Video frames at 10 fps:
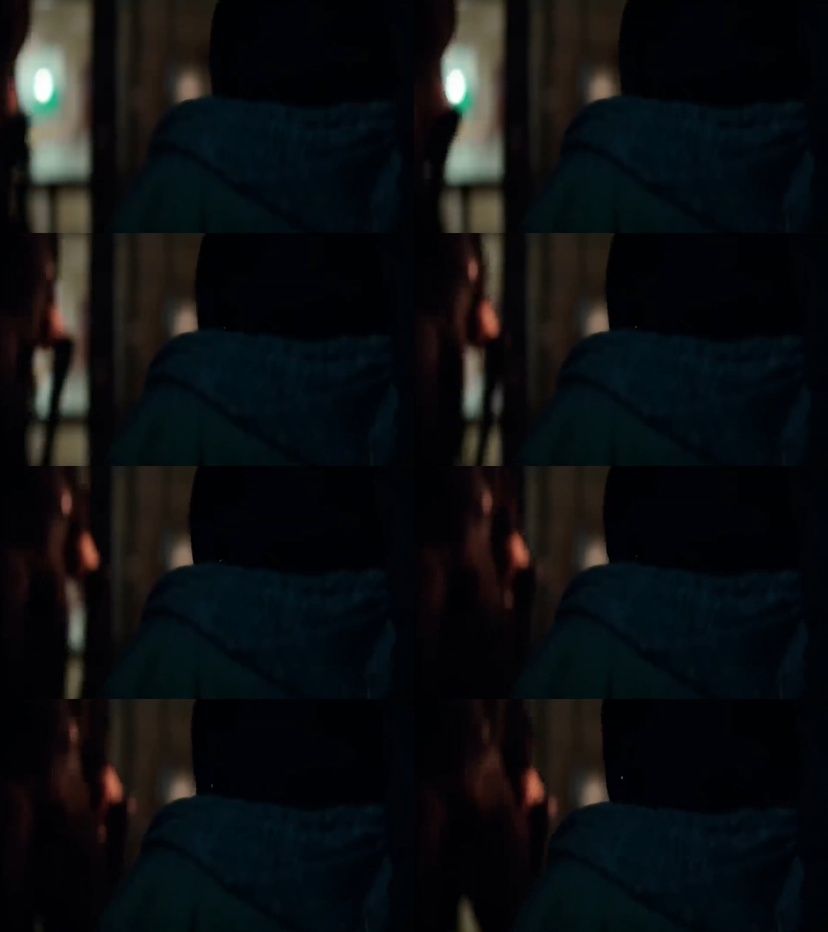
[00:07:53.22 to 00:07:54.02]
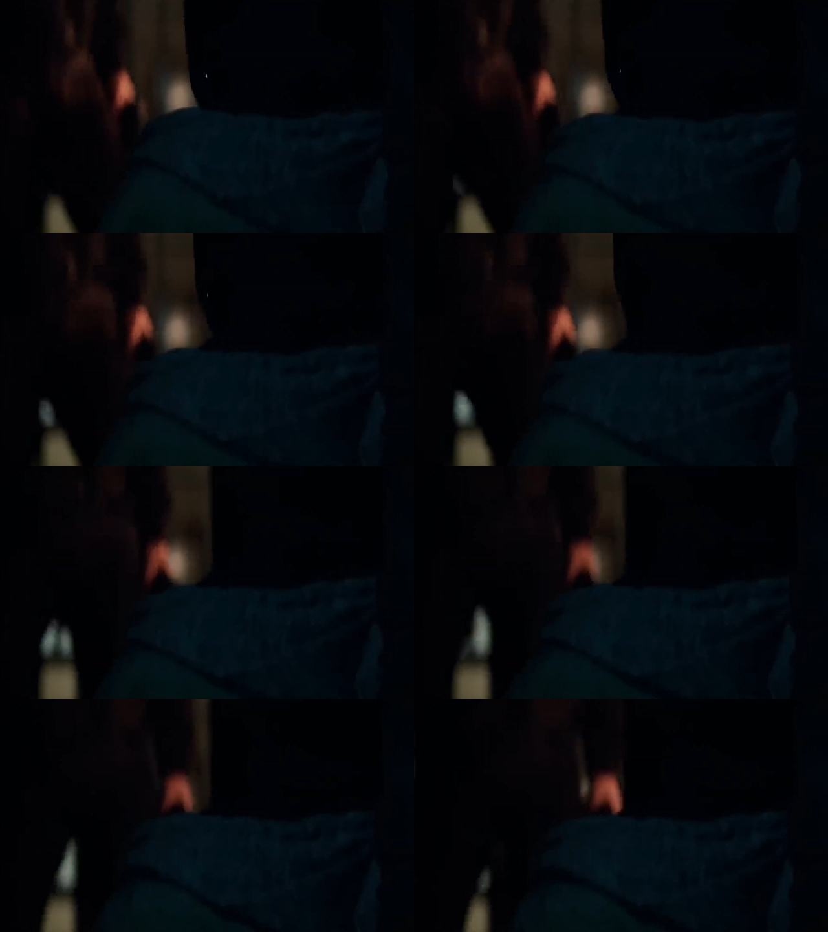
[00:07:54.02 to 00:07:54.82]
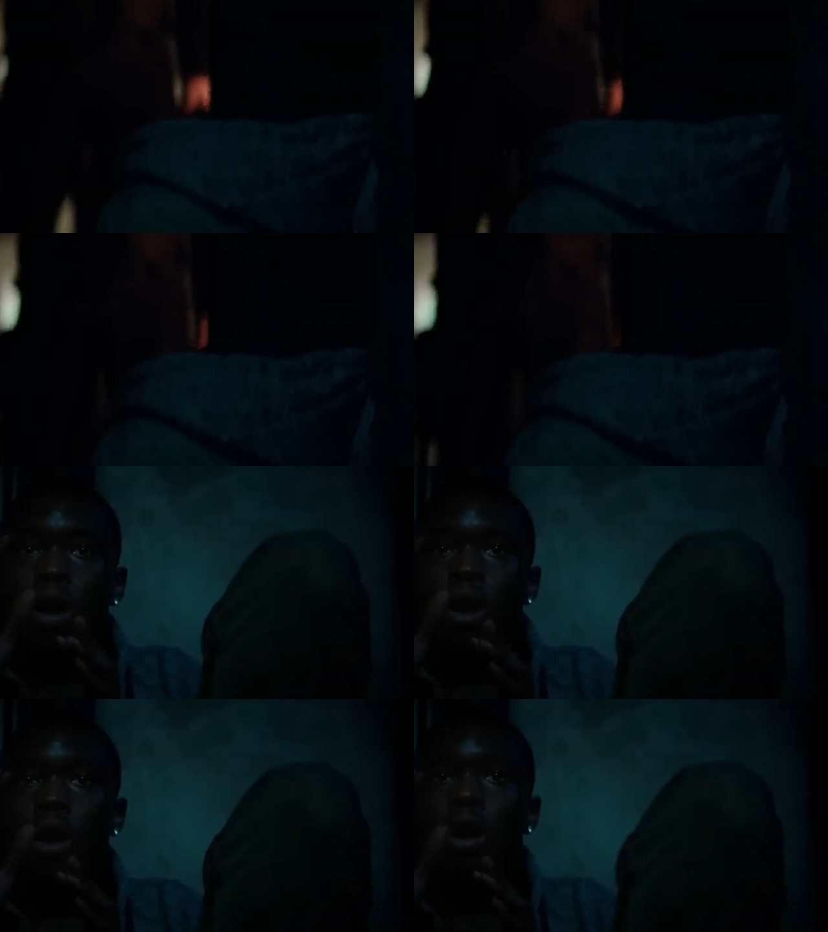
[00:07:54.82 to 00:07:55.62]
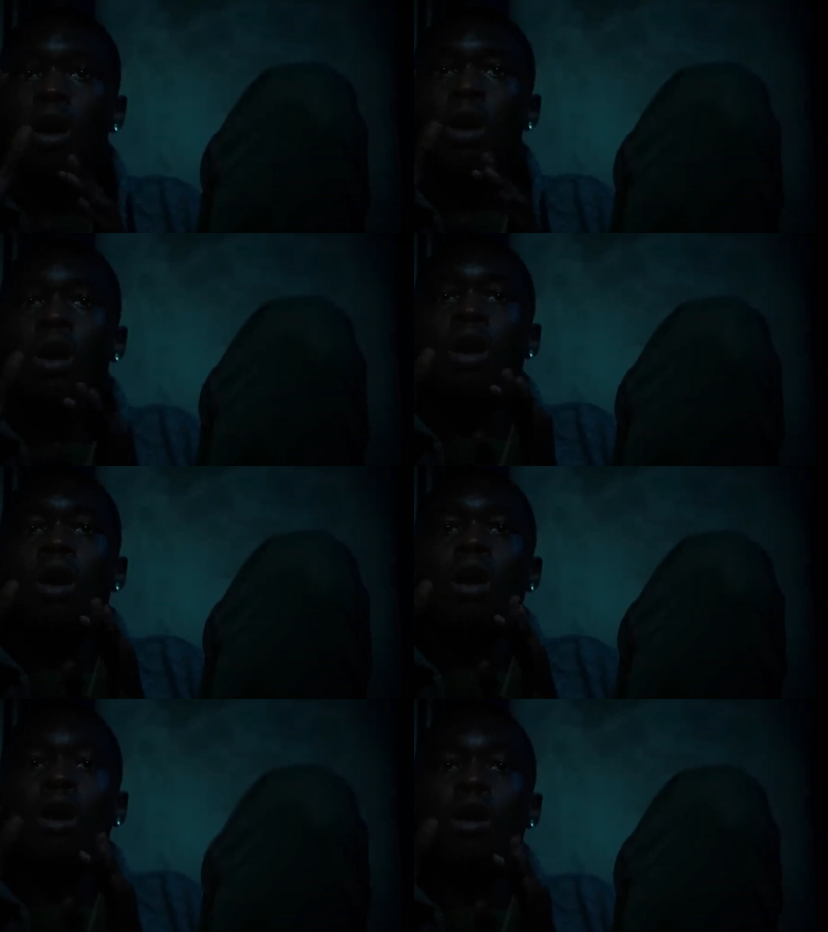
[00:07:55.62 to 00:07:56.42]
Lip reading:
Nobody's mouth can be seen.